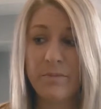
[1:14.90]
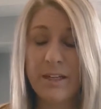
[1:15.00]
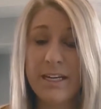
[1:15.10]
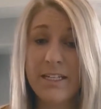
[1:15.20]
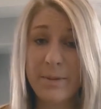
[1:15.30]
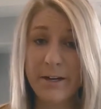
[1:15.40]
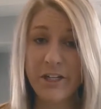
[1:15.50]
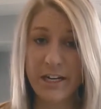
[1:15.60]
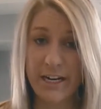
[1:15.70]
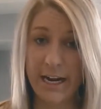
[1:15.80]

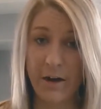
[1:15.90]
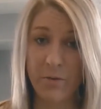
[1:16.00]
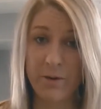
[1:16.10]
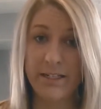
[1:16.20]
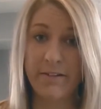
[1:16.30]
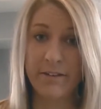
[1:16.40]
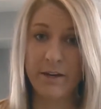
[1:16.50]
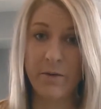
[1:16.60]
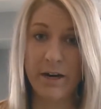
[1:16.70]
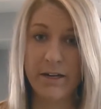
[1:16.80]
especially now. We definitely
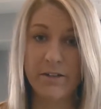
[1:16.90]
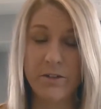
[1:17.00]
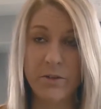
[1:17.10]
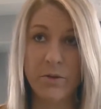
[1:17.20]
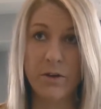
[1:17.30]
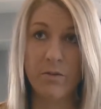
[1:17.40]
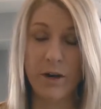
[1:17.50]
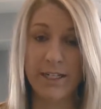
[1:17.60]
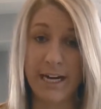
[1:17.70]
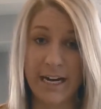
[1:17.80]
want to
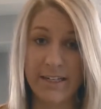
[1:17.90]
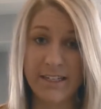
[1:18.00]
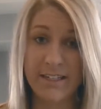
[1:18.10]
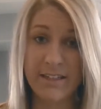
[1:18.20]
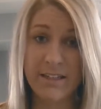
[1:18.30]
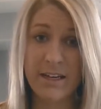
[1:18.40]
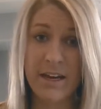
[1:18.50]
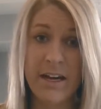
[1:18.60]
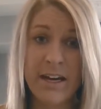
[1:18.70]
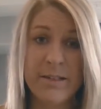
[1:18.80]
avoid toxins,
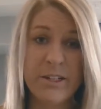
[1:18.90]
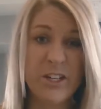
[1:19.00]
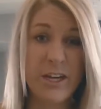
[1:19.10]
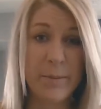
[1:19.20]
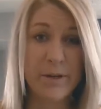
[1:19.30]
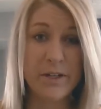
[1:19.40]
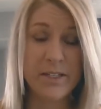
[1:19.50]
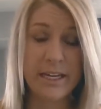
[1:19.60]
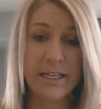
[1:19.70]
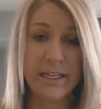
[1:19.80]
especially chemicals
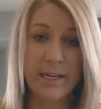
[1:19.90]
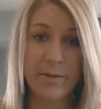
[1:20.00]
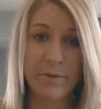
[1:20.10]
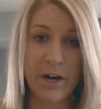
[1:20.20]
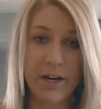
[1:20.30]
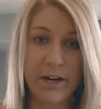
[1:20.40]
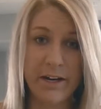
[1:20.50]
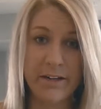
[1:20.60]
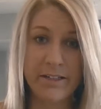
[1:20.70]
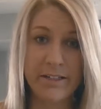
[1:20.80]
like cleaning
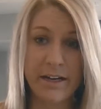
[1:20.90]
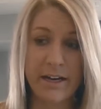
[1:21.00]
products,